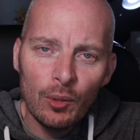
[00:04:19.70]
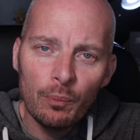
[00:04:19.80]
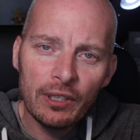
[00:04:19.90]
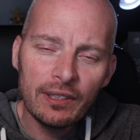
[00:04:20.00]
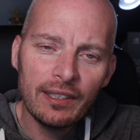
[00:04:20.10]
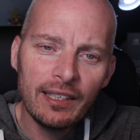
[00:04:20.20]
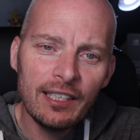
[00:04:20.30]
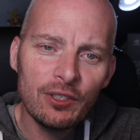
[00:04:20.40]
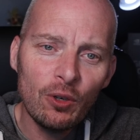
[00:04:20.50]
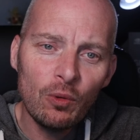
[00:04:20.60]
But
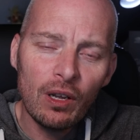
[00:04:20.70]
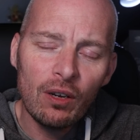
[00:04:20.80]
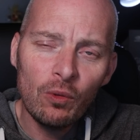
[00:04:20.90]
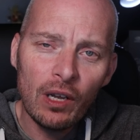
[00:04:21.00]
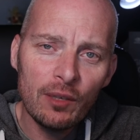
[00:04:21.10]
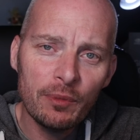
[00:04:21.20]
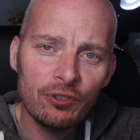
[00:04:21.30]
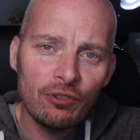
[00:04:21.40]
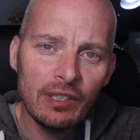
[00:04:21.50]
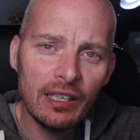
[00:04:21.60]
is all hope
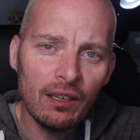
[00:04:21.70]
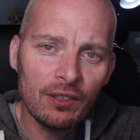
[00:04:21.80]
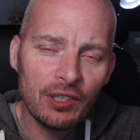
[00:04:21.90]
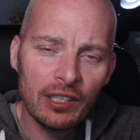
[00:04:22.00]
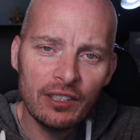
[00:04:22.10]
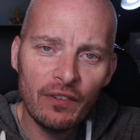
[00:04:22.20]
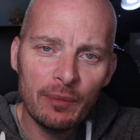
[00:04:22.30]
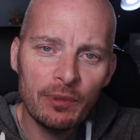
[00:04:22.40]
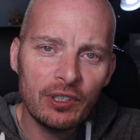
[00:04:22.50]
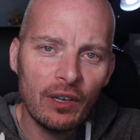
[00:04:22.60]
truly lost? Are the
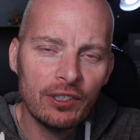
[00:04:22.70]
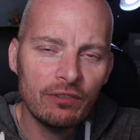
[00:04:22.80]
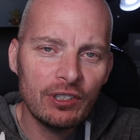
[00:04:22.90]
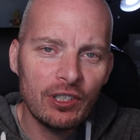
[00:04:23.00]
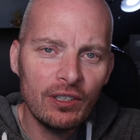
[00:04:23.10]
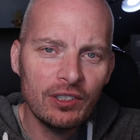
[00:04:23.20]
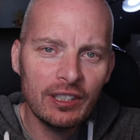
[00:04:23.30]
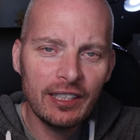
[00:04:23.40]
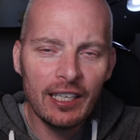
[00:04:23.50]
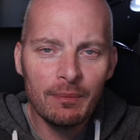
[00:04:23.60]
developers going to return to
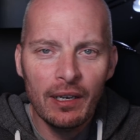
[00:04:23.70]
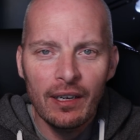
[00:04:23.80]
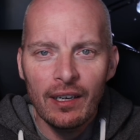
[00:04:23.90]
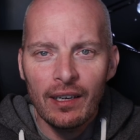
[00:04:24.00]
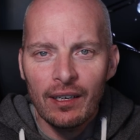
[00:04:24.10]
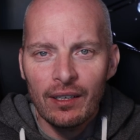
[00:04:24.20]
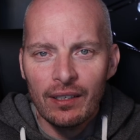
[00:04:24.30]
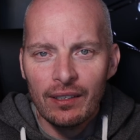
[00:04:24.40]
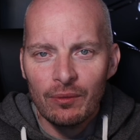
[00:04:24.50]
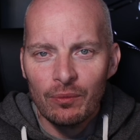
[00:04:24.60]
the game?
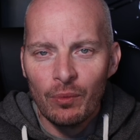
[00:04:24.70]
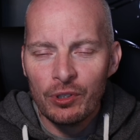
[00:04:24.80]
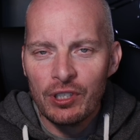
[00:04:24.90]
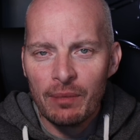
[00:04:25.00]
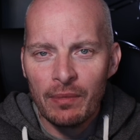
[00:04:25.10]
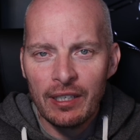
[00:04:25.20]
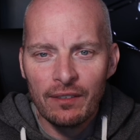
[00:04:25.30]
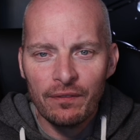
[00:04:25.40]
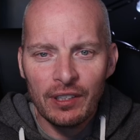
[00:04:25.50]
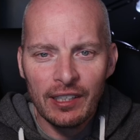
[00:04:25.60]
What does it
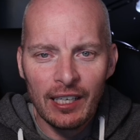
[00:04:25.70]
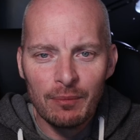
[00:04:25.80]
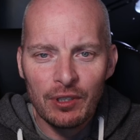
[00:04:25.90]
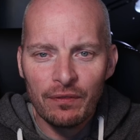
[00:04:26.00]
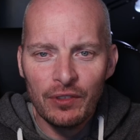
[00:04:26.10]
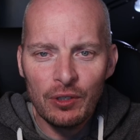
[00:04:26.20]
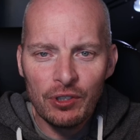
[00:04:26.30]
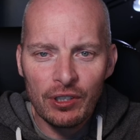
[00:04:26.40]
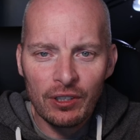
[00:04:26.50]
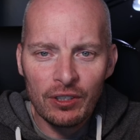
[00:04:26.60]
mean for the game's
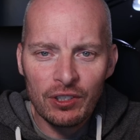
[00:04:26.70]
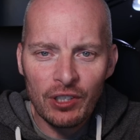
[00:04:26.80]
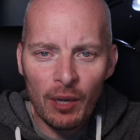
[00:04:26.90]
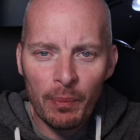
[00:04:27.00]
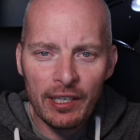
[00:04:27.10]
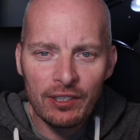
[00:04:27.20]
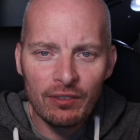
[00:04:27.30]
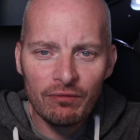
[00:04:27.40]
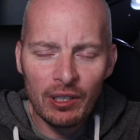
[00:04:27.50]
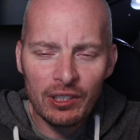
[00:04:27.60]
future? Could
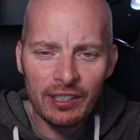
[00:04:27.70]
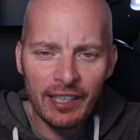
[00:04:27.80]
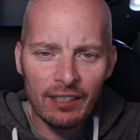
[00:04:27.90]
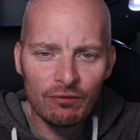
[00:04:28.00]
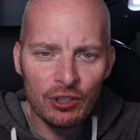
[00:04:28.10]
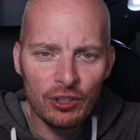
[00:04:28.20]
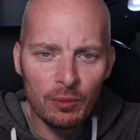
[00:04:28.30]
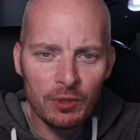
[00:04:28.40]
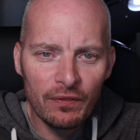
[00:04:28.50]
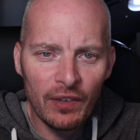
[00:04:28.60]
Starbase once again
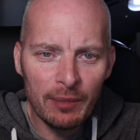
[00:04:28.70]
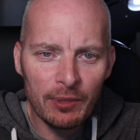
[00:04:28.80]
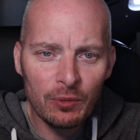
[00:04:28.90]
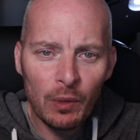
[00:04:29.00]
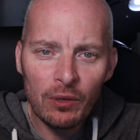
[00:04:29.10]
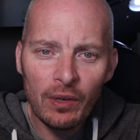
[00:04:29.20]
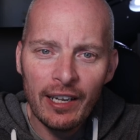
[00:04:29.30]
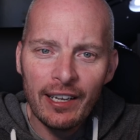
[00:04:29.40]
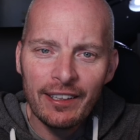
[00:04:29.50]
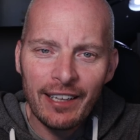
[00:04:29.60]
resume development? Well,
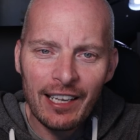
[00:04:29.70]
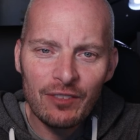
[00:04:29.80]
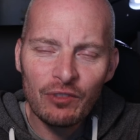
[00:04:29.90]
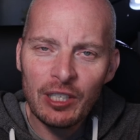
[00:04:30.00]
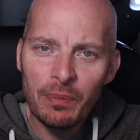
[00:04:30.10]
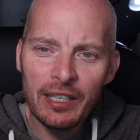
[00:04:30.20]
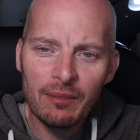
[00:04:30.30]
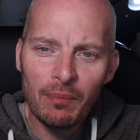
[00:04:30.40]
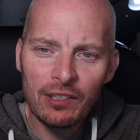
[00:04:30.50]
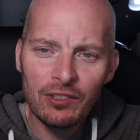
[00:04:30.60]
there hasn't really
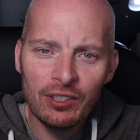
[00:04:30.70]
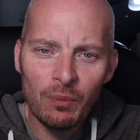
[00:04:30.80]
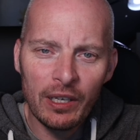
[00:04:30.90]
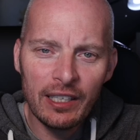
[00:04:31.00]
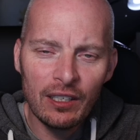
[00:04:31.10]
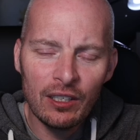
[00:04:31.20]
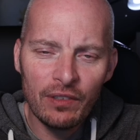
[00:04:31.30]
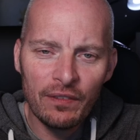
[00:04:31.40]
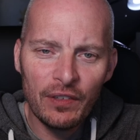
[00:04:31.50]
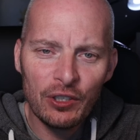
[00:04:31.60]
been much in the way
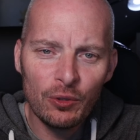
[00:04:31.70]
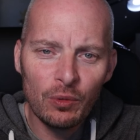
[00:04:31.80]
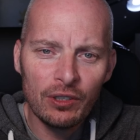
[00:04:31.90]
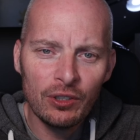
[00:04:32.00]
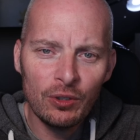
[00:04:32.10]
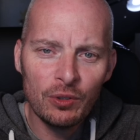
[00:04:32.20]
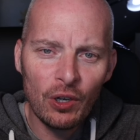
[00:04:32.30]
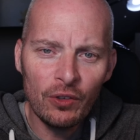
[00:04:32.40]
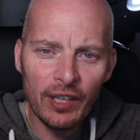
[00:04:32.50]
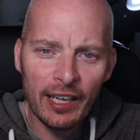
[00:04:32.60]
of official news
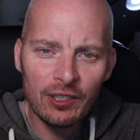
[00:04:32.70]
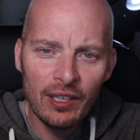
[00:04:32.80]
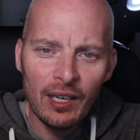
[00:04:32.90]
on that,